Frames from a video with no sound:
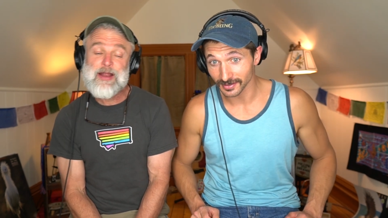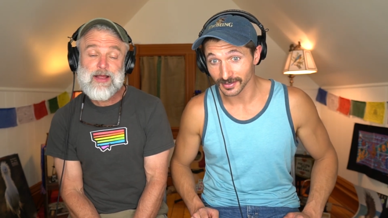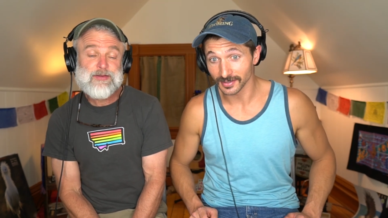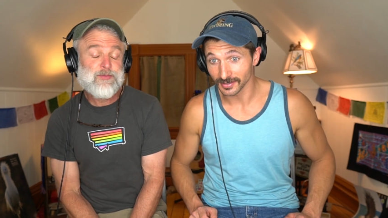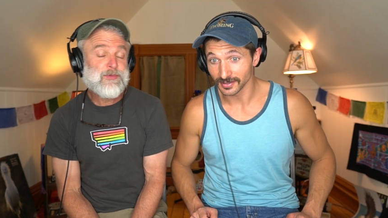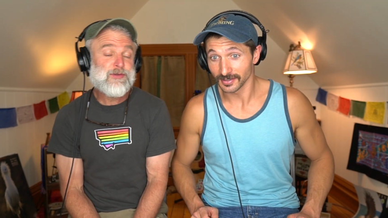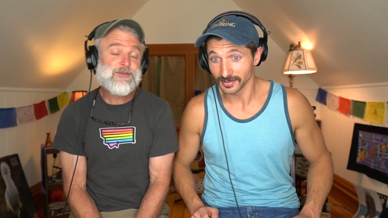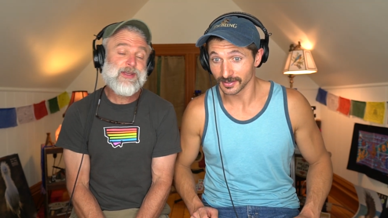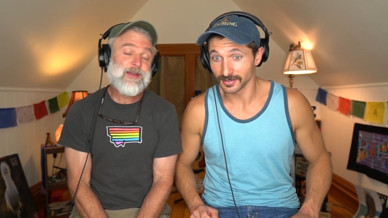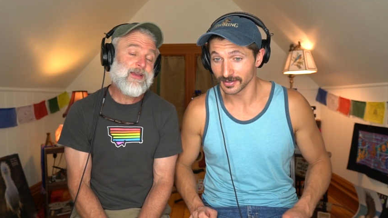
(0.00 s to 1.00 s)
Speaker 1: I like the
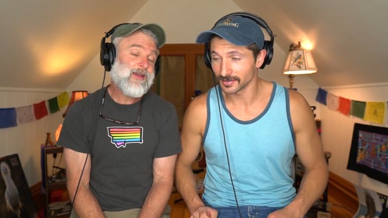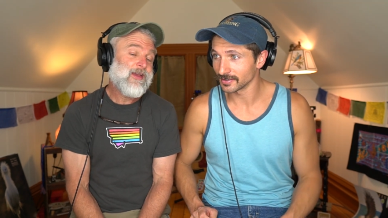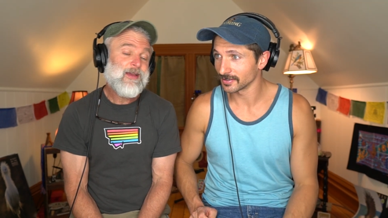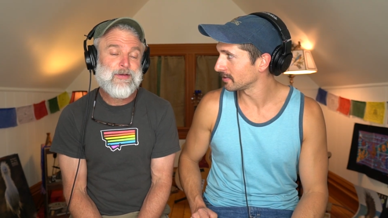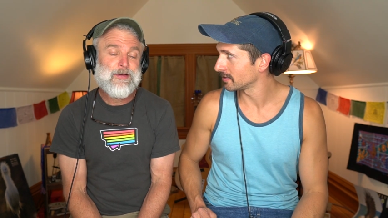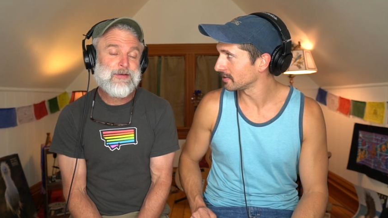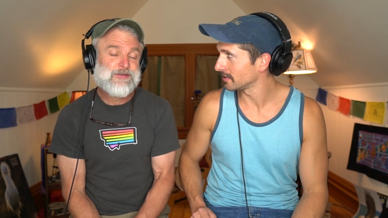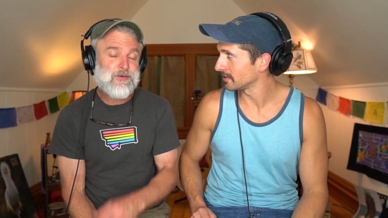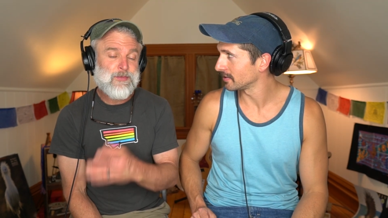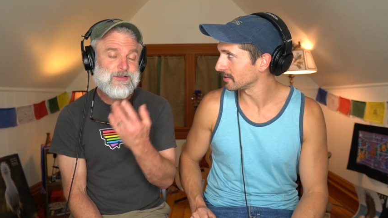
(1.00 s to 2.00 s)
music. I'm
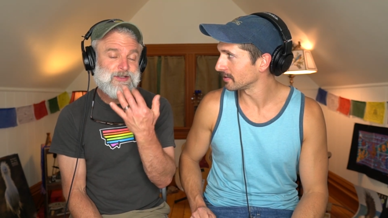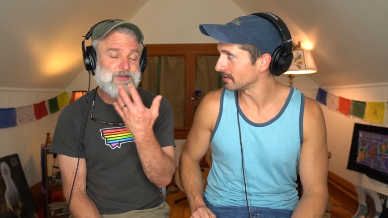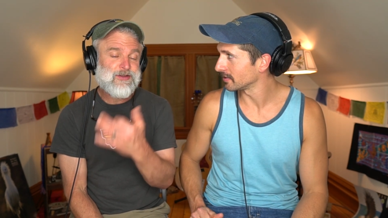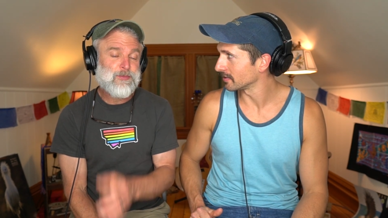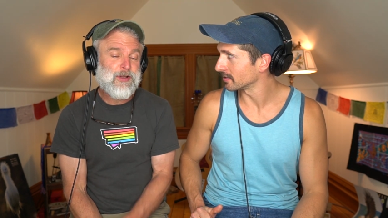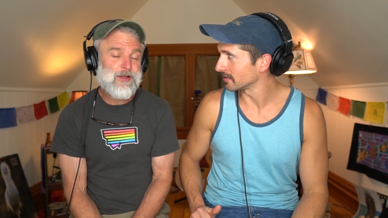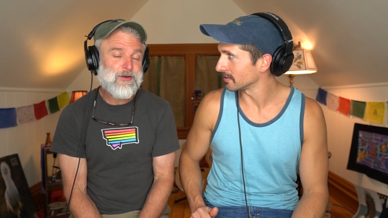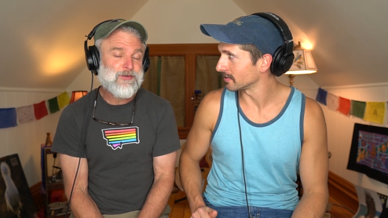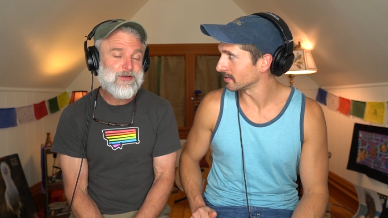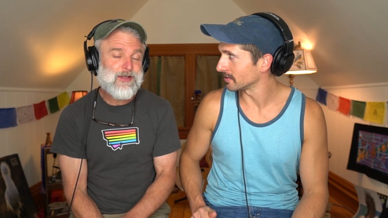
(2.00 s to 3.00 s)
not so much into the
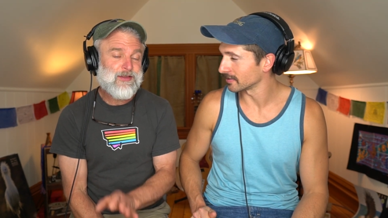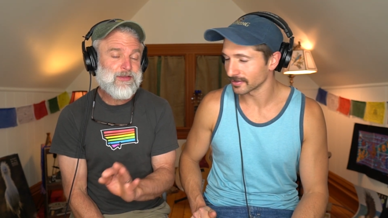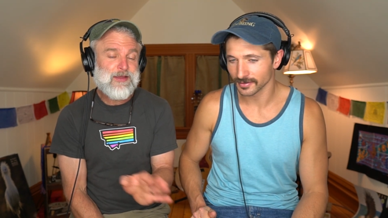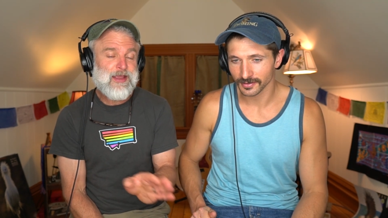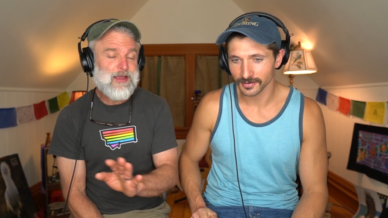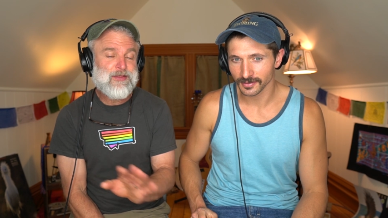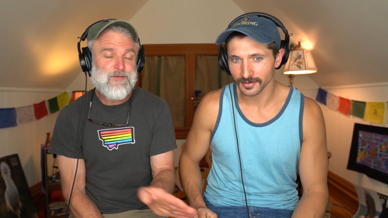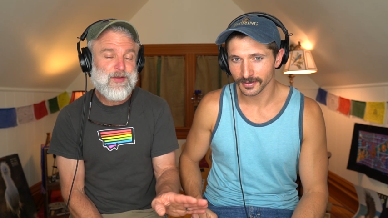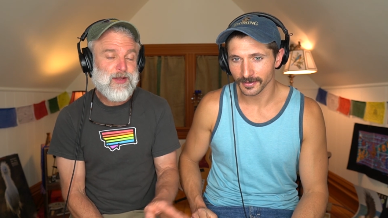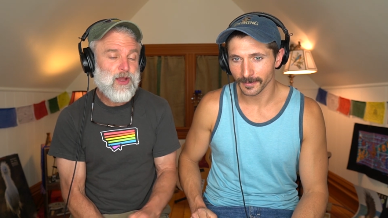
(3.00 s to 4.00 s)
blood on the teeth thing in
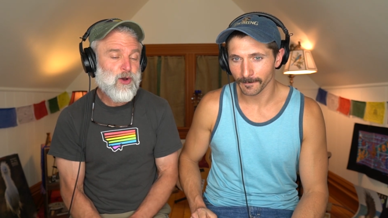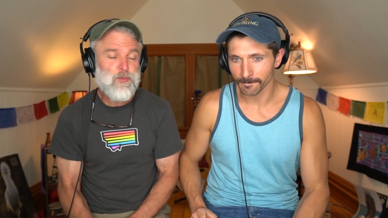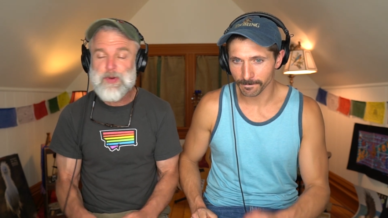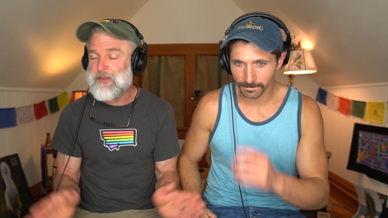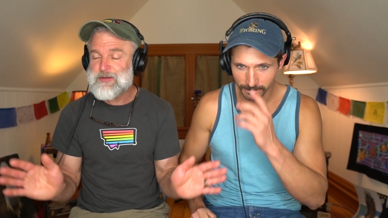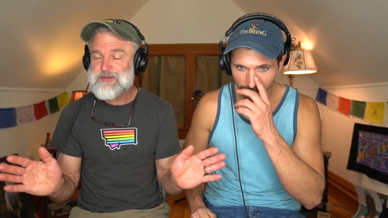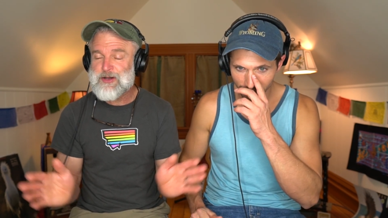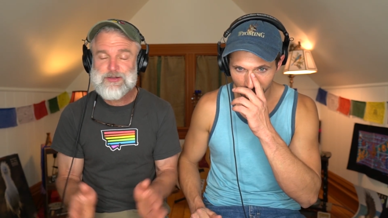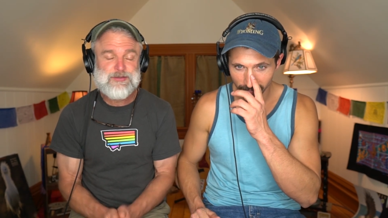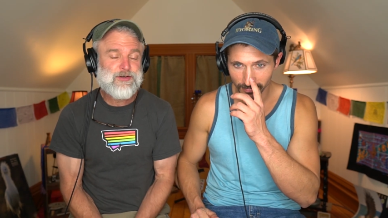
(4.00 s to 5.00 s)
the video, but the
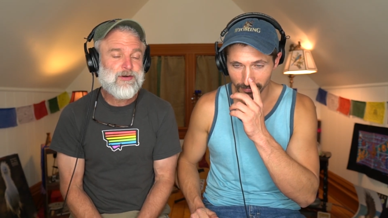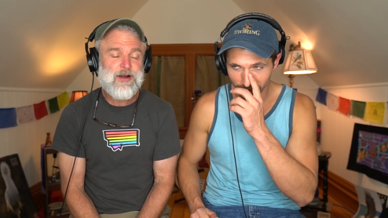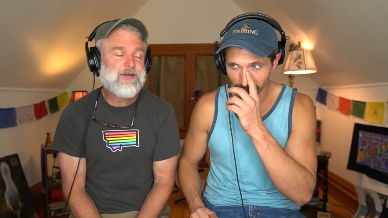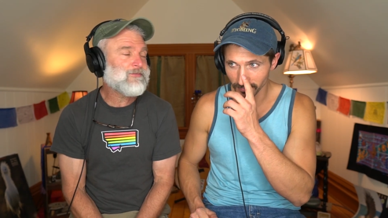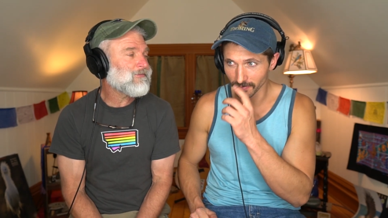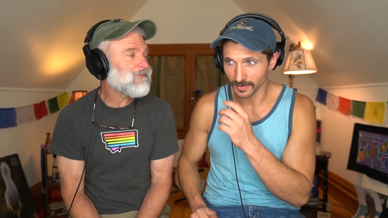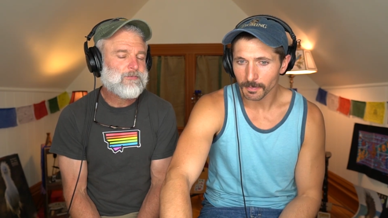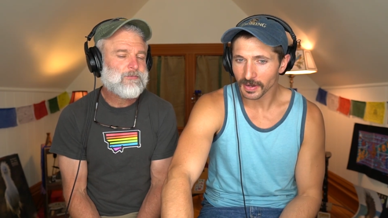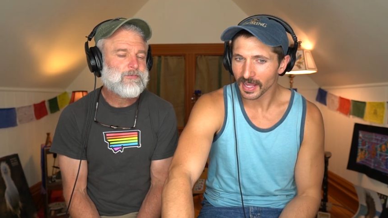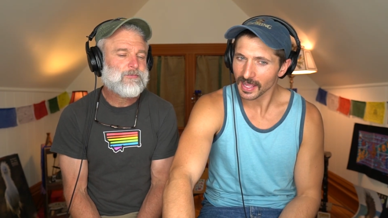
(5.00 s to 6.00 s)
song is great.
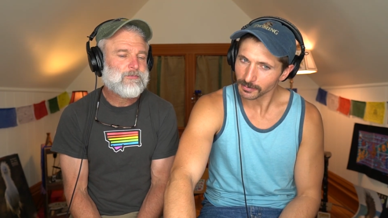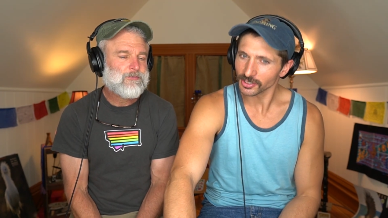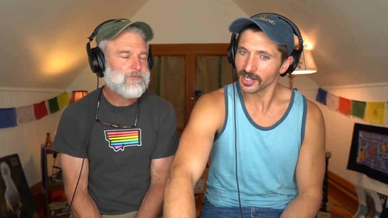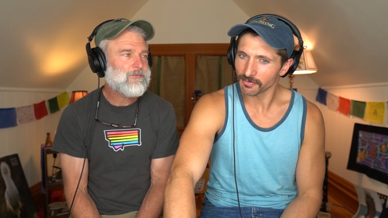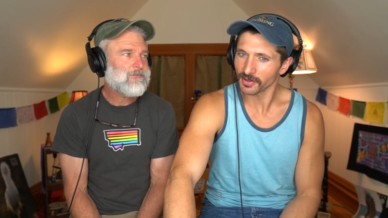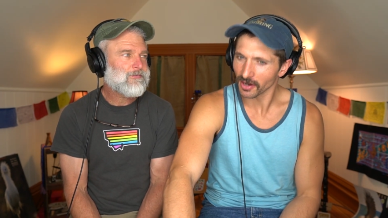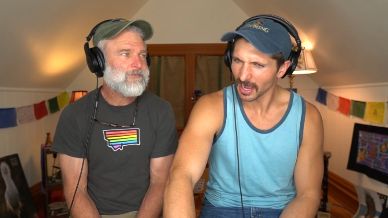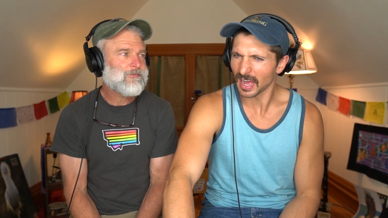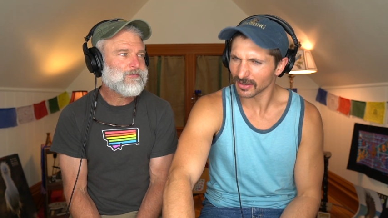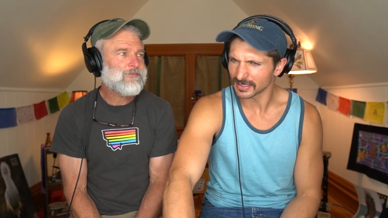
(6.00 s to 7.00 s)
Speaker 2: But I am trying to figure
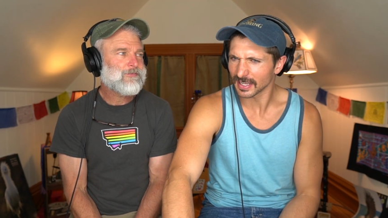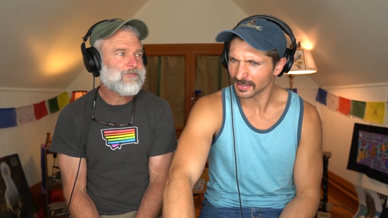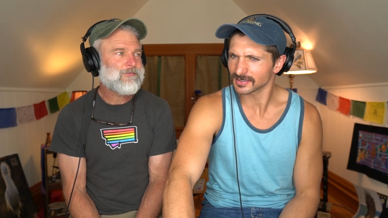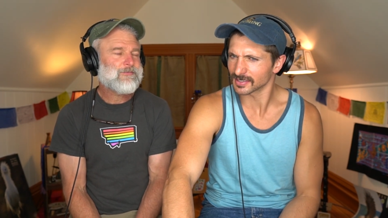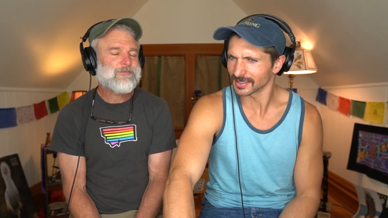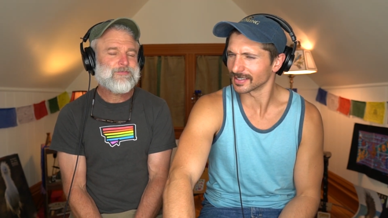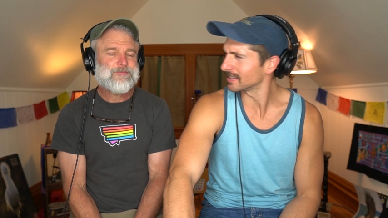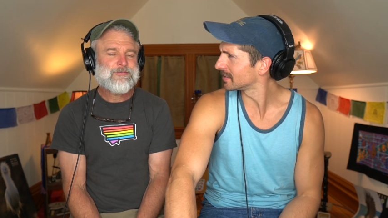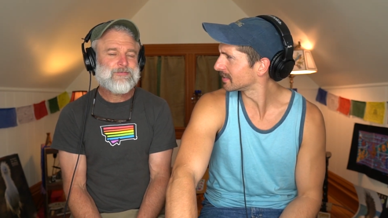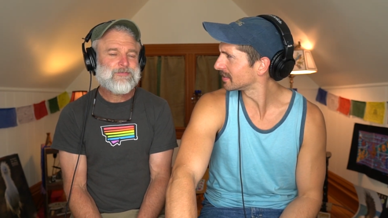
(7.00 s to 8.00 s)
out how to dance to it.
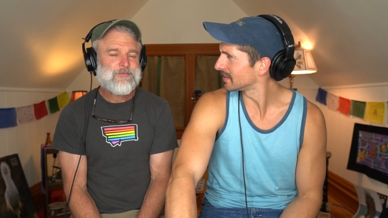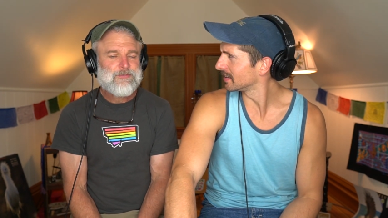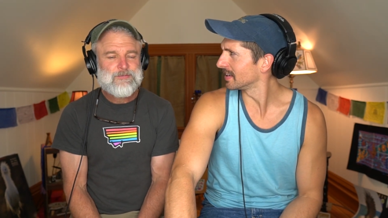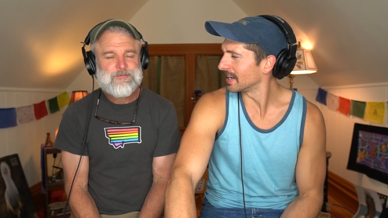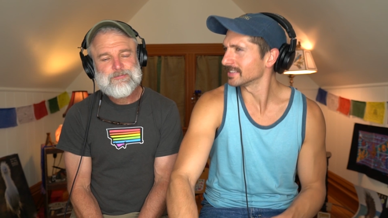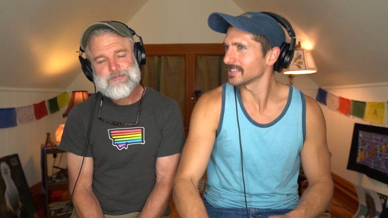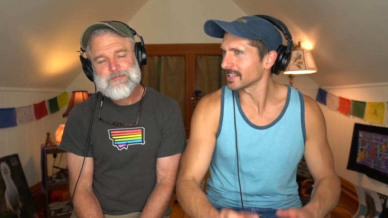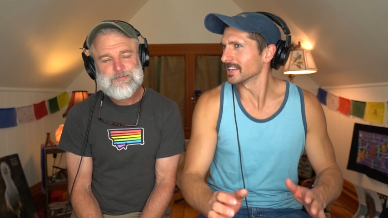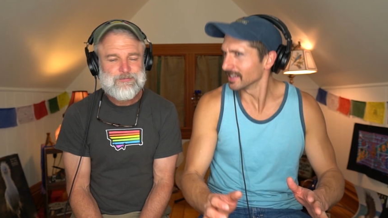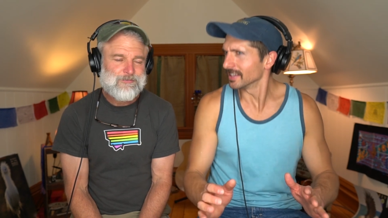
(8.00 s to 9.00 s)
It's
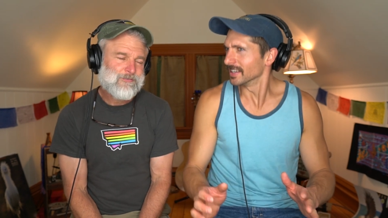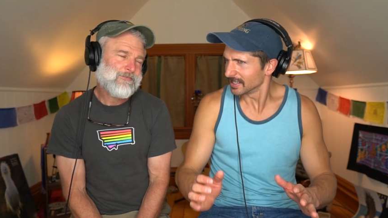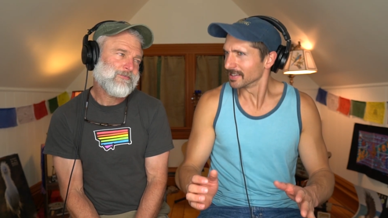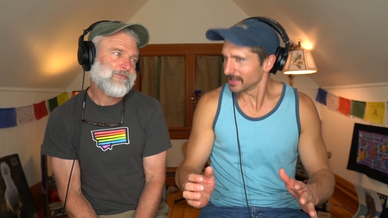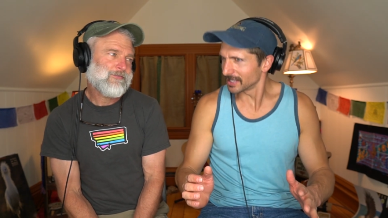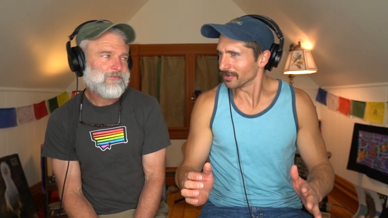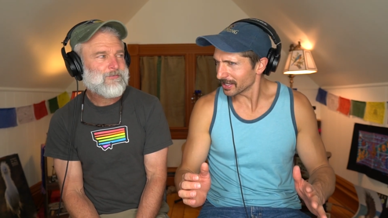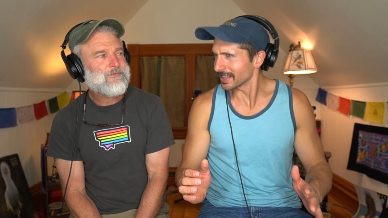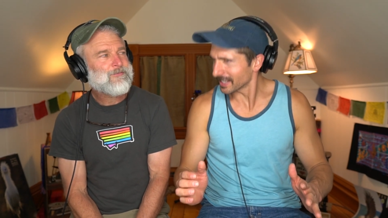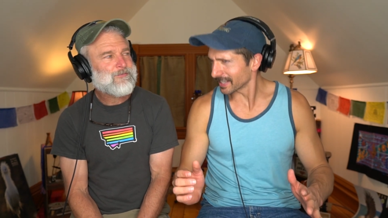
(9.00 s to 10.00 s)
like the
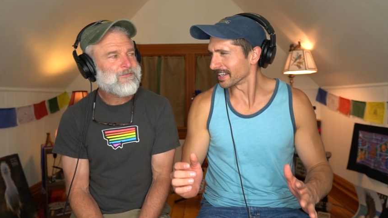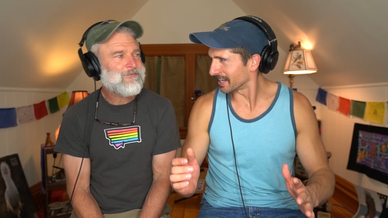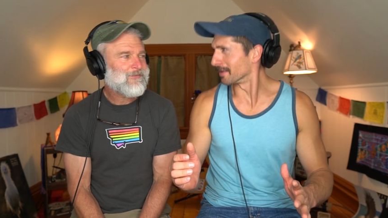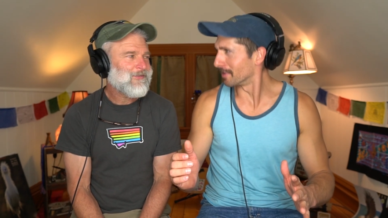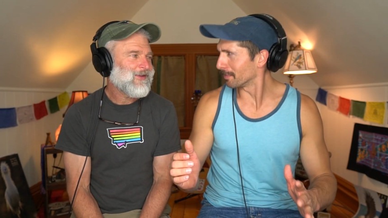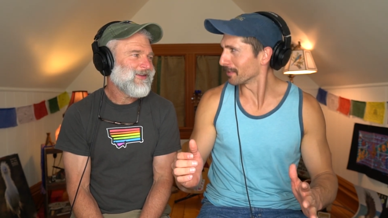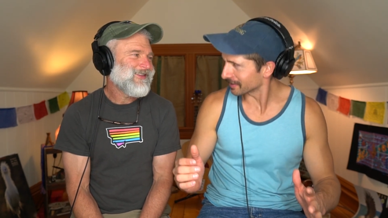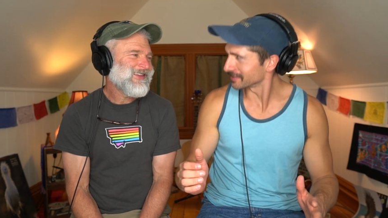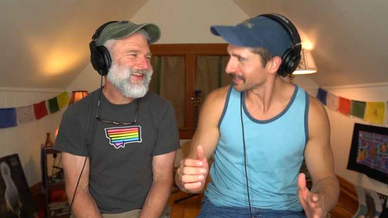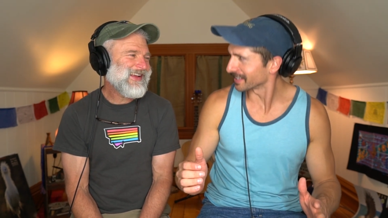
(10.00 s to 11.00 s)
only thing I can come up
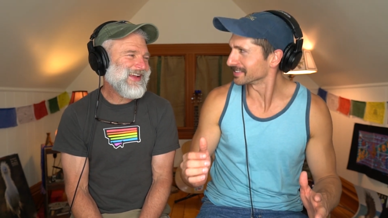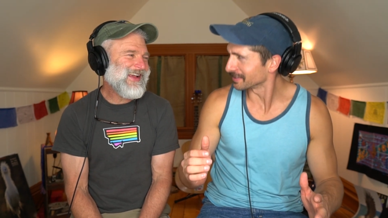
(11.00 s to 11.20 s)
with is like